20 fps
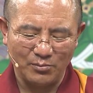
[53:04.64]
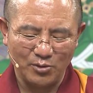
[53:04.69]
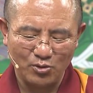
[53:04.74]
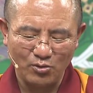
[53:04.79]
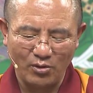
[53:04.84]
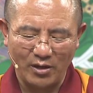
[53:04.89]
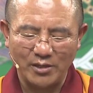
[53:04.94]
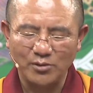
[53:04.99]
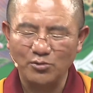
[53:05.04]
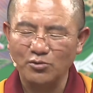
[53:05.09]
to
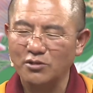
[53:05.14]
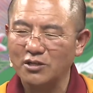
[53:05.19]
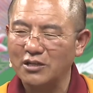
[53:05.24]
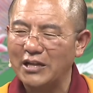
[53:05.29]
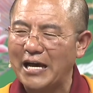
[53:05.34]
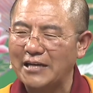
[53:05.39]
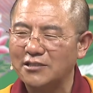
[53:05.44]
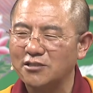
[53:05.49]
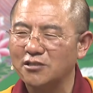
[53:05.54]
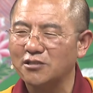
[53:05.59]
call the
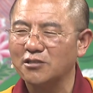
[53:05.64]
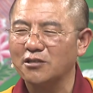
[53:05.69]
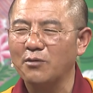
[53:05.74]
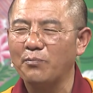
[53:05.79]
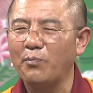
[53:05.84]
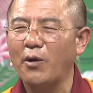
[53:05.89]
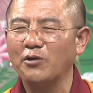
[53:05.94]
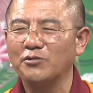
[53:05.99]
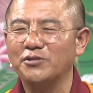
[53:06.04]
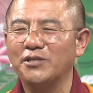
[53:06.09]
name of
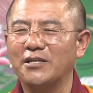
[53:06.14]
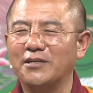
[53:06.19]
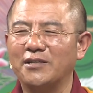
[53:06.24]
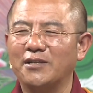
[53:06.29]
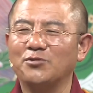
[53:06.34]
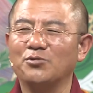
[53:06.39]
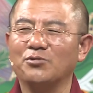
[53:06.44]
Tara.